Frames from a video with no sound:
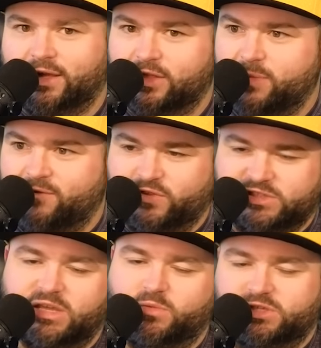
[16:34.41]
the Memphis
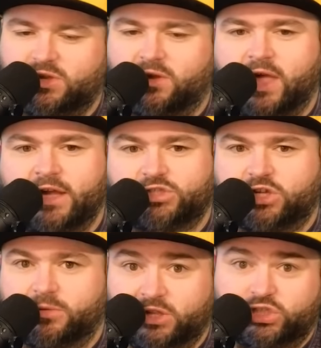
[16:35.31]
team we saw last
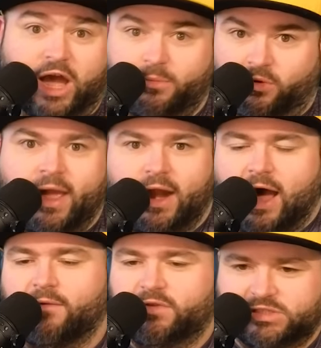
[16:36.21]
year. I mean, Ja Morant
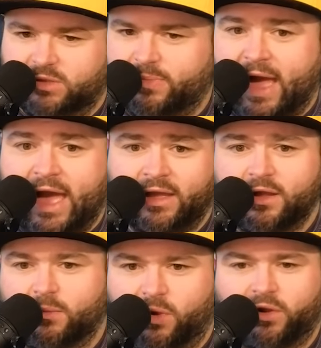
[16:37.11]
obviously back.
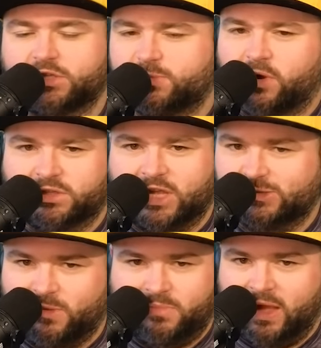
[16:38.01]
Marcus Smart,
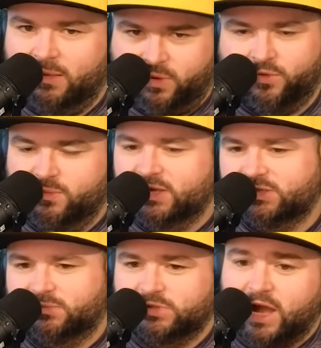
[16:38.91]
Desmond Bane both missed
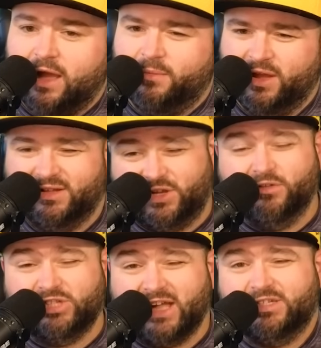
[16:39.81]
some time.
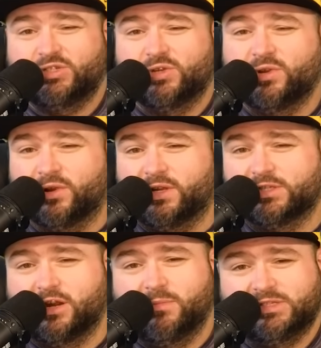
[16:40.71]
Jaren Jackson Jr. is
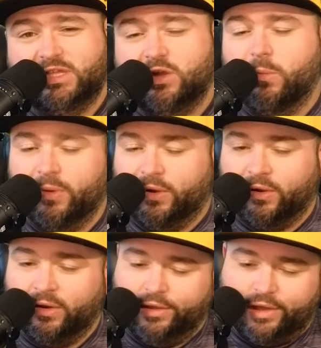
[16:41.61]
going to miss the
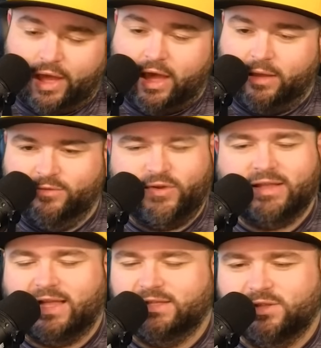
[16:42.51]
opener. In
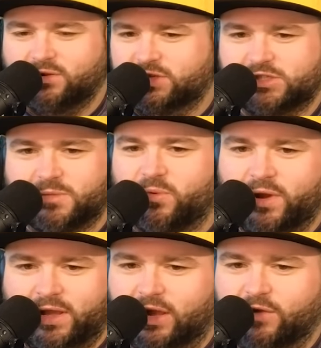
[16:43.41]
fact, that's a little
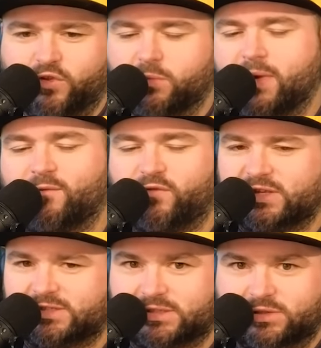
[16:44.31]
disappointing if you're
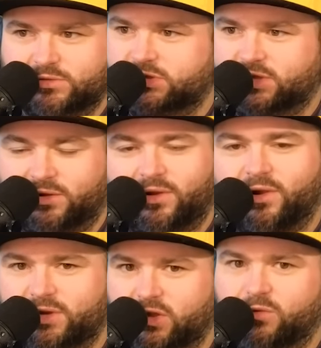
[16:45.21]
Memphis. You still
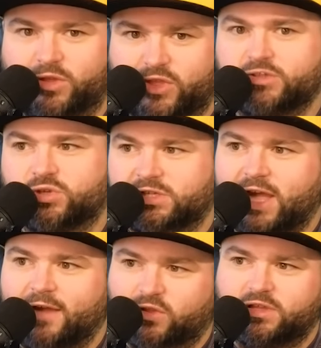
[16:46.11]
are dealing with injuries.
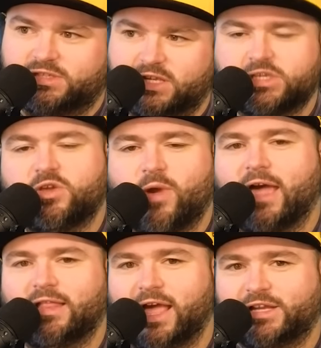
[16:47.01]
After the season you
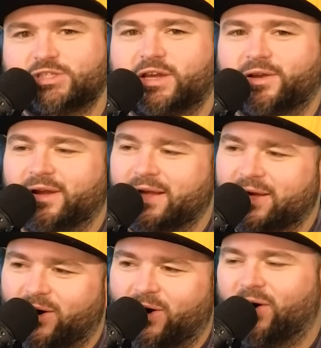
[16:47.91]
had last year,
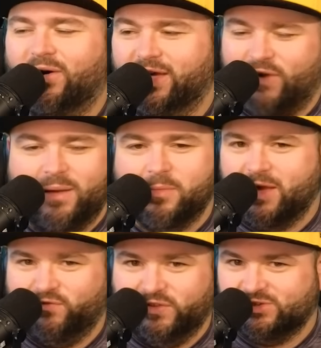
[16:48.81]
if I'm a
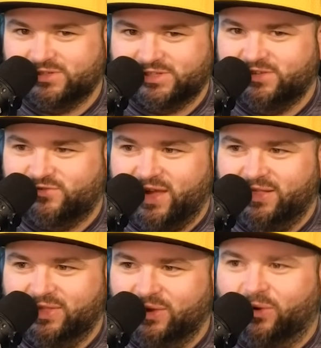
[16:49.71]
Memphis Grizzlies
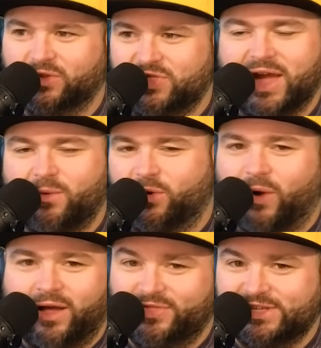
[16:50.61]
fan, the only thing I would
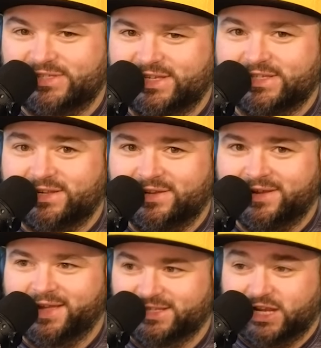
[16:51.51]
want this season
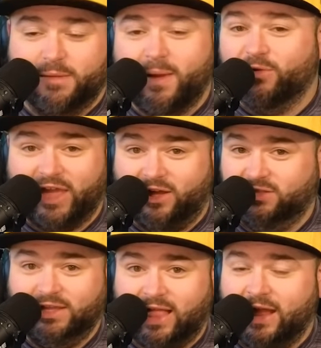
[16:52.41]
is to come out with a
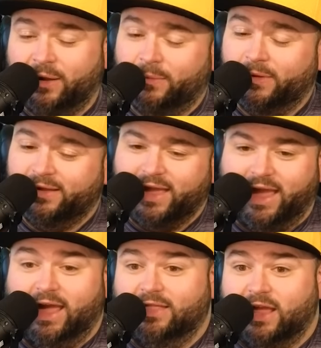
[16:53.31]
healthy lineup.
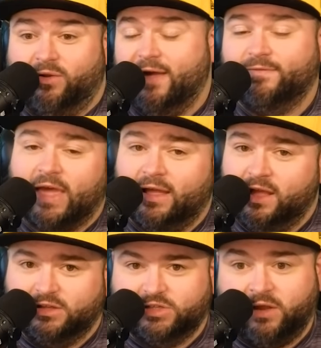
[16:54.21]
And they don't have that.
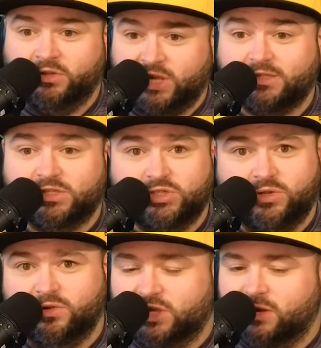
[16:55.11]
Jaren Jackson
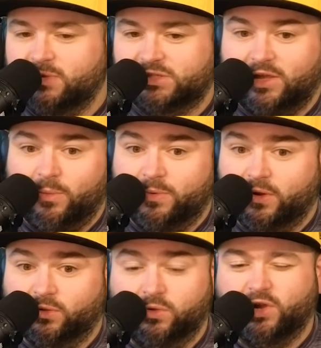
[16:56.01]
Jr. is going to miss the
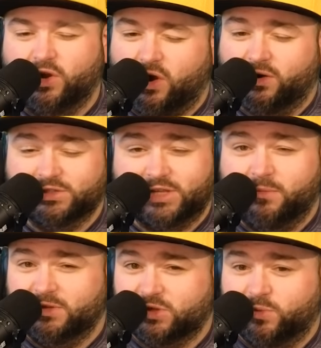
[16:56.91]
opener. Luke Kennard is going to
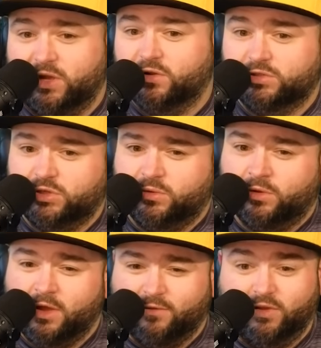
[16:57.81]
miss a week or two.
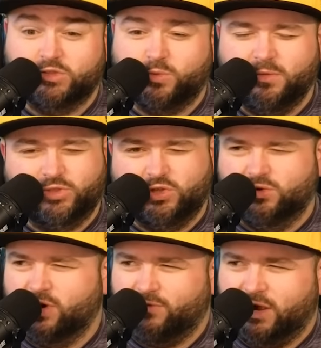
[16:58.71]
Vince Williams
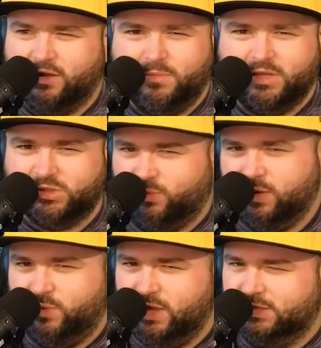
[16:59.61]
Jr. I read can miss 3
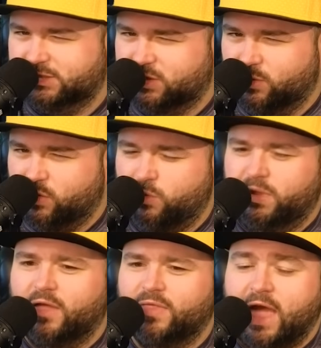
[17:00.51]
weeks. Don't quote
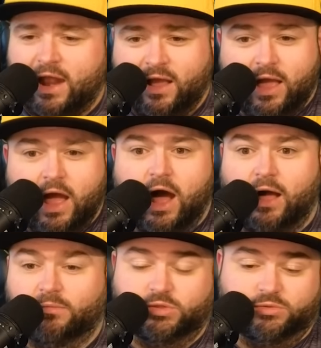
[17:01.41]
me on that.
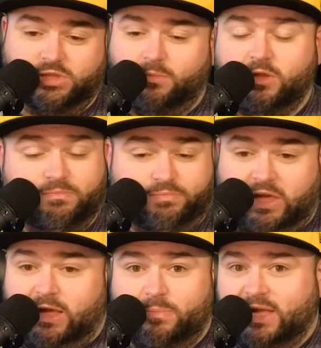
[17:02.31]
So some of the
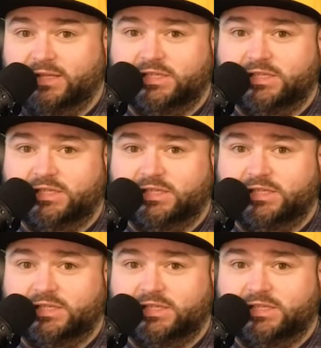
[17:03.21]
key pieces